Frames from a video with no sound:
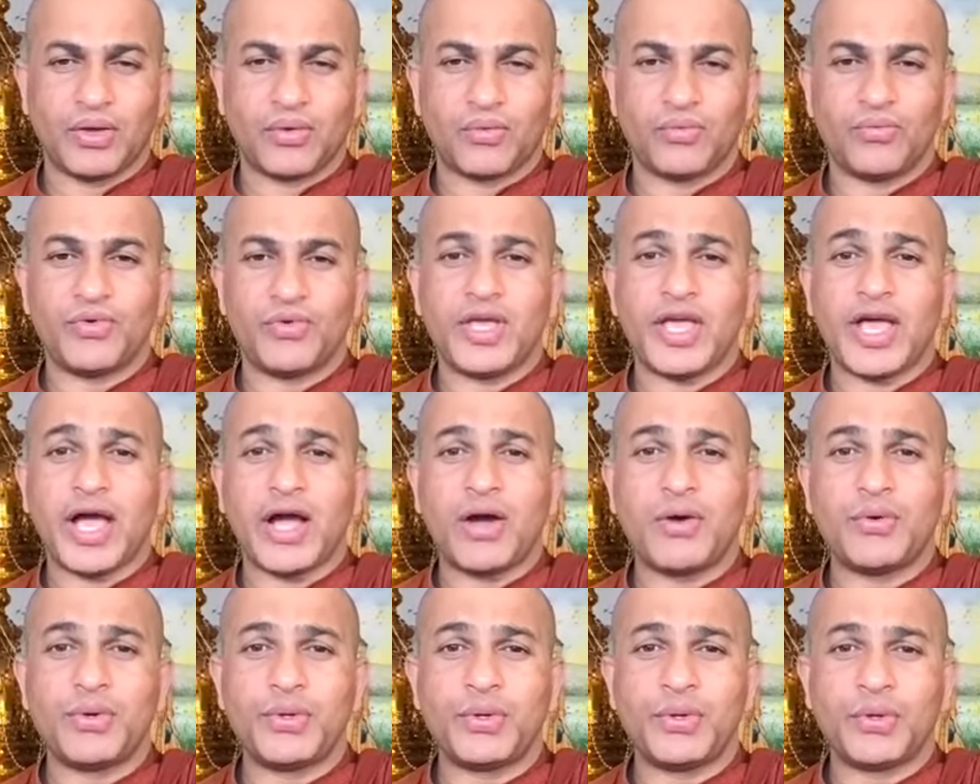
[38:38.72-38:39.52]
We
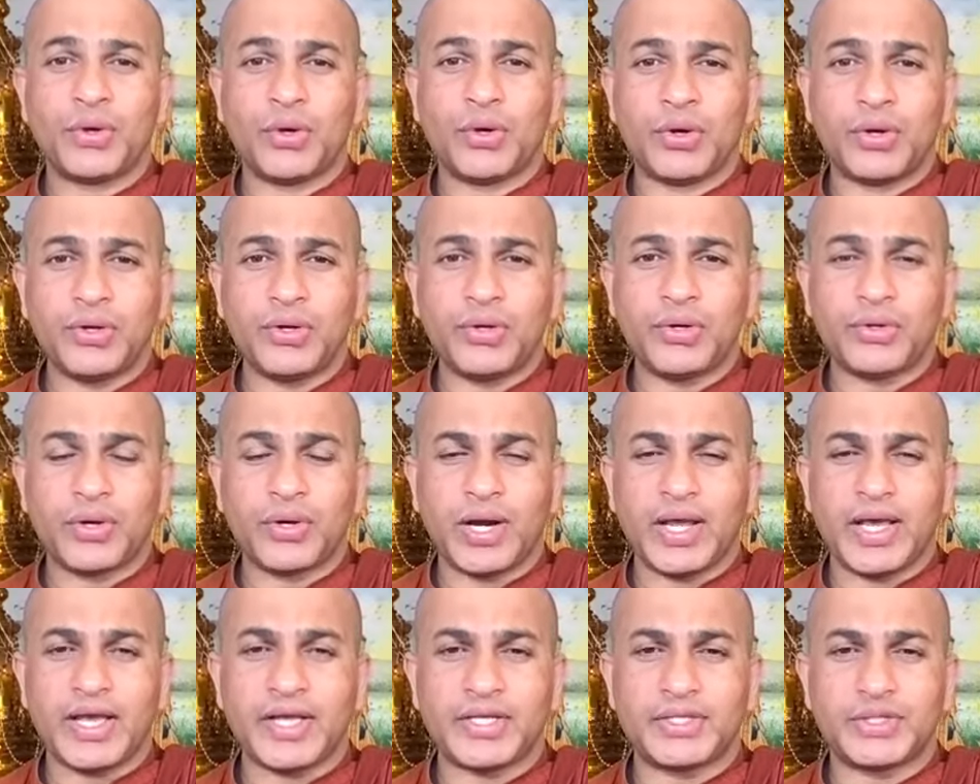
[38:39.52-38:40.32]
have no
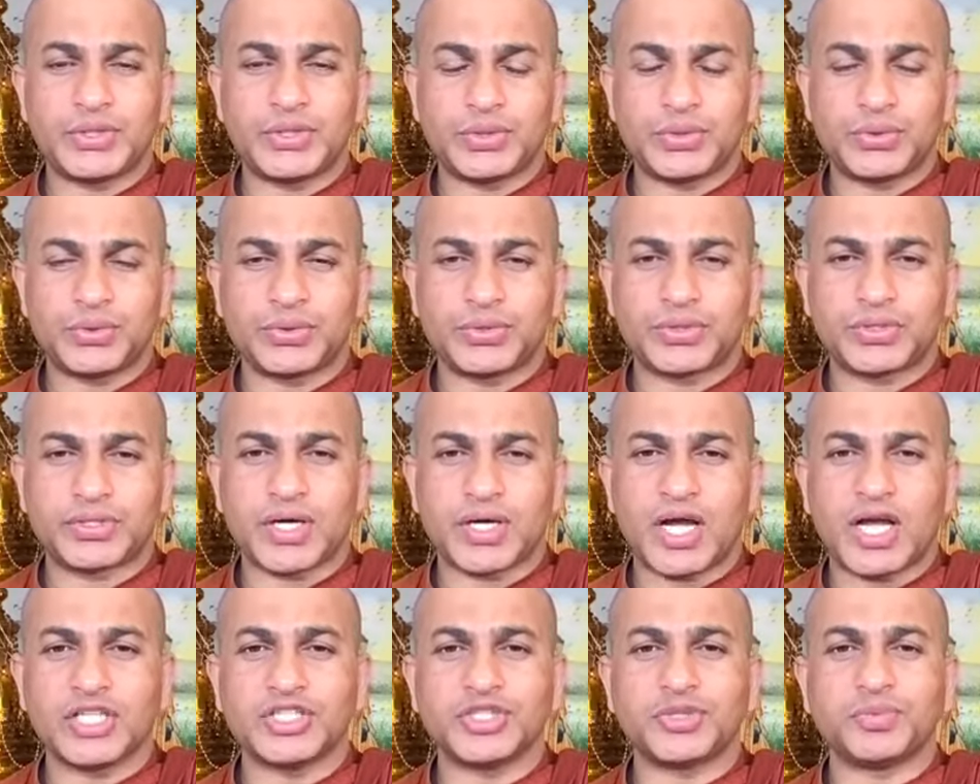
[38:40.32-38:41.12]
knowledge to
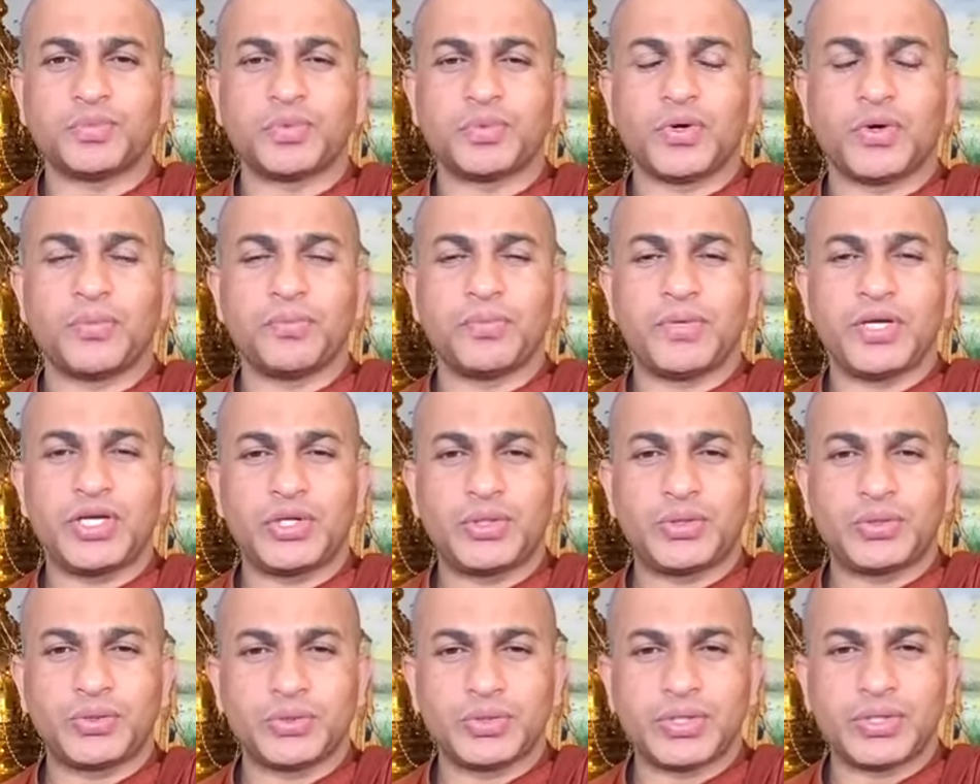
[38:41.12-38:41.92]
transform
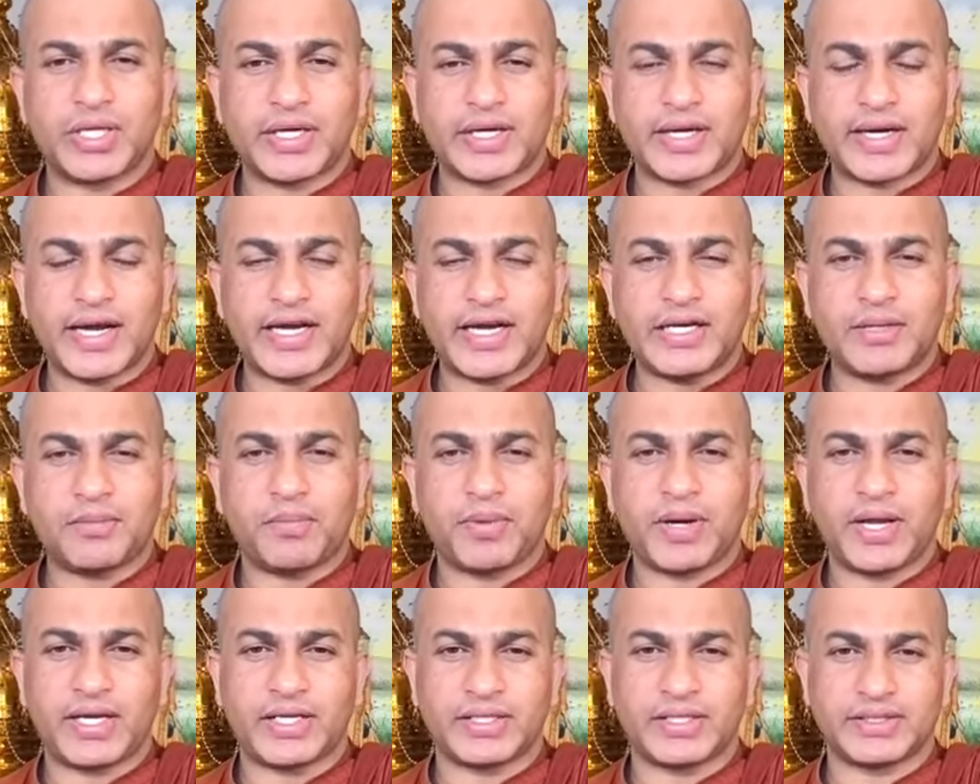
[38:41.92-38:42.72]
it to the right
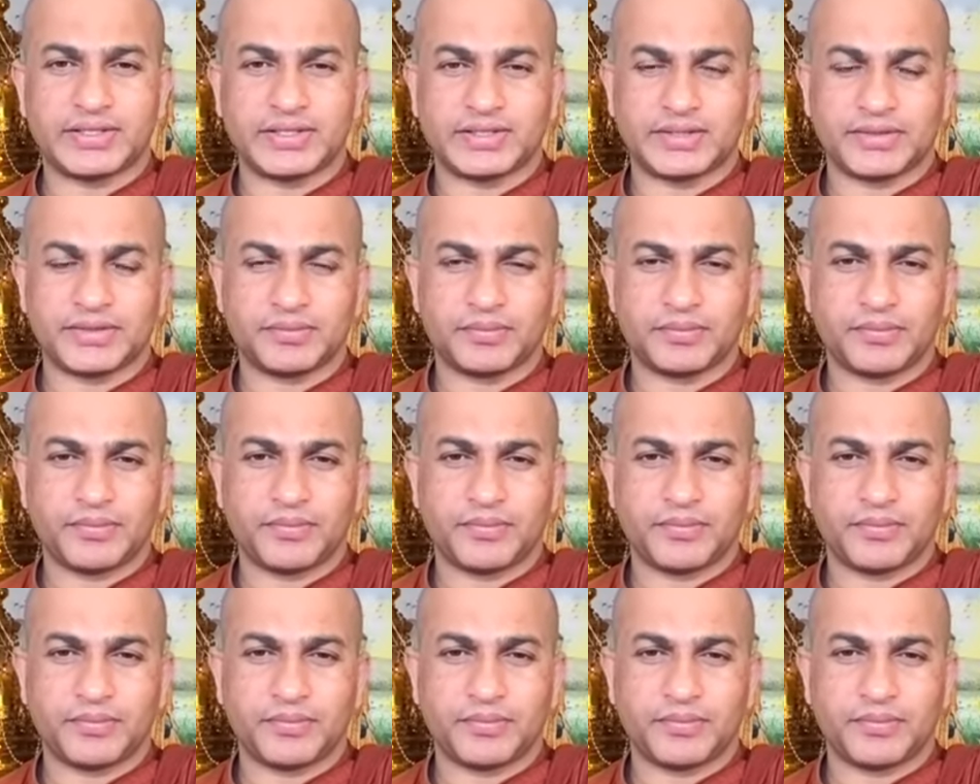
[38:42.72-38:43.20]
place.